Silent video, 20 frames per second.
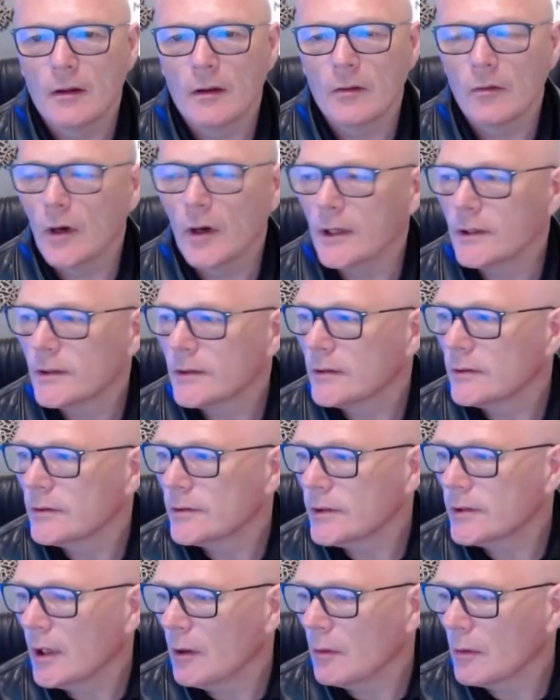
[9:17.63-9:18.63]
Right,
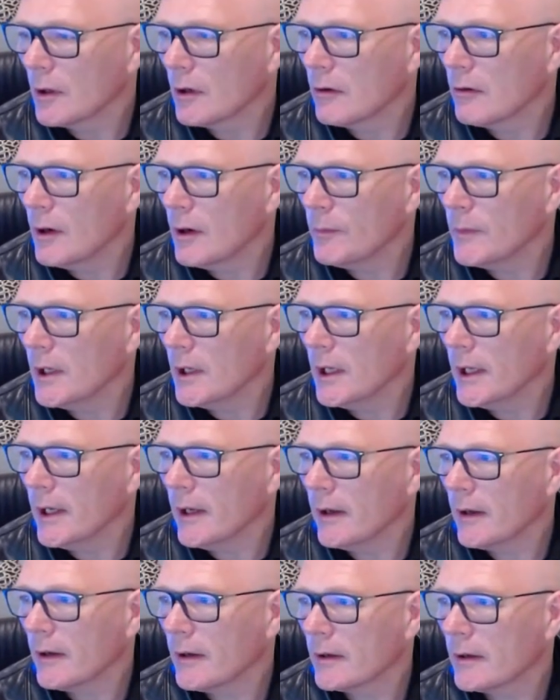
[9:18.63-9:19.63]
so I want to grab the
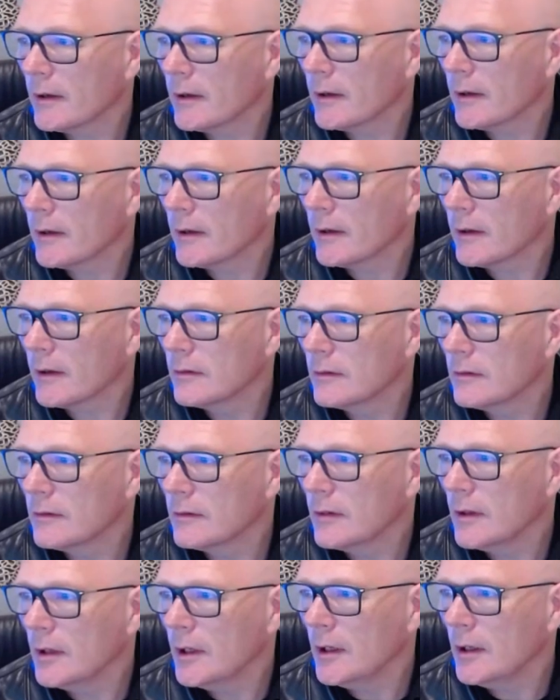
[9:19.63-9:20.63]
link,
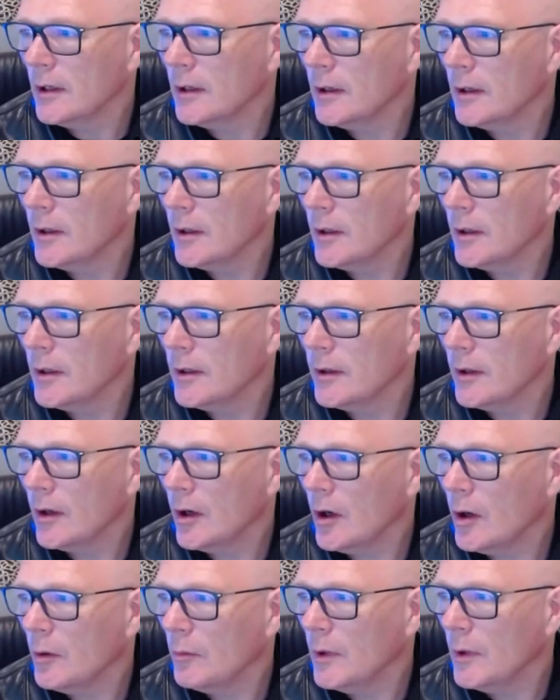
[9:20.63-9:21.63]
the
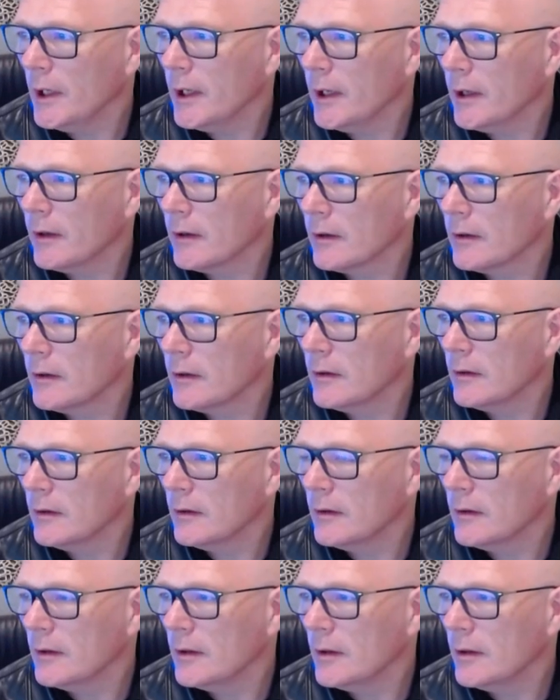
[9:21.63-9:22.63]
hop link.
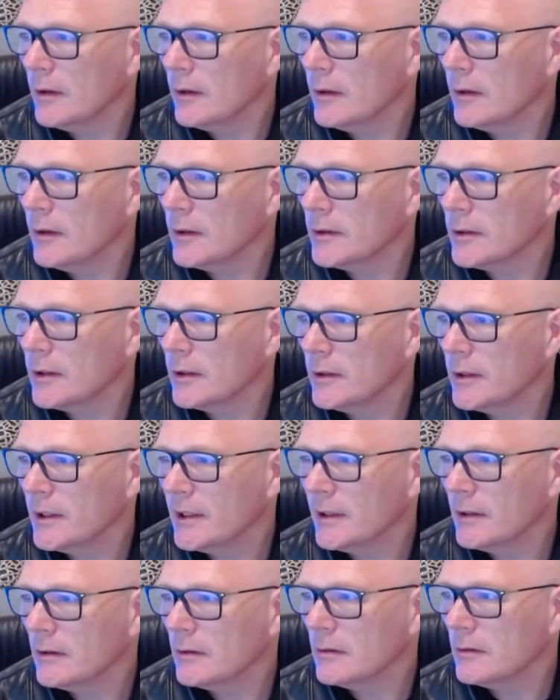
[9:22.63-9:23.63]
I'll tell you,
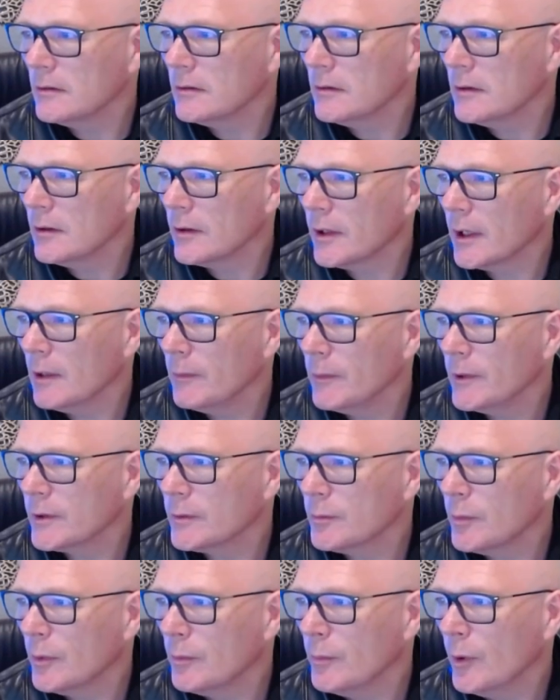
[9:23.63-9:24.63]
yeah. Okay, let me
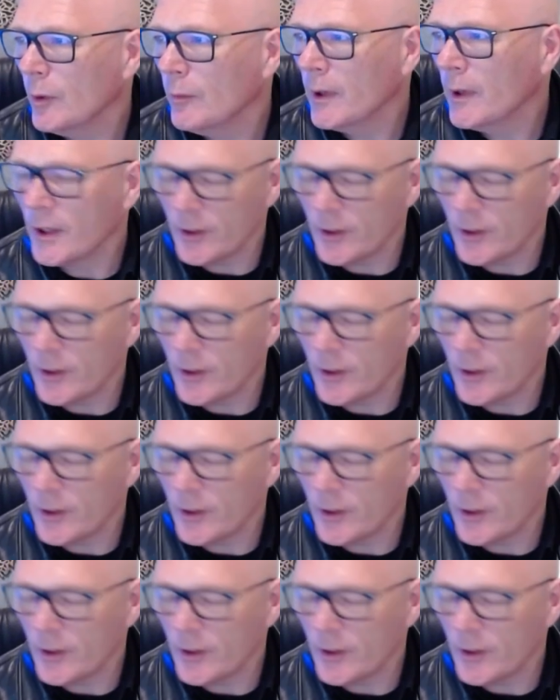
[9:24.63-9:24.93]
just put my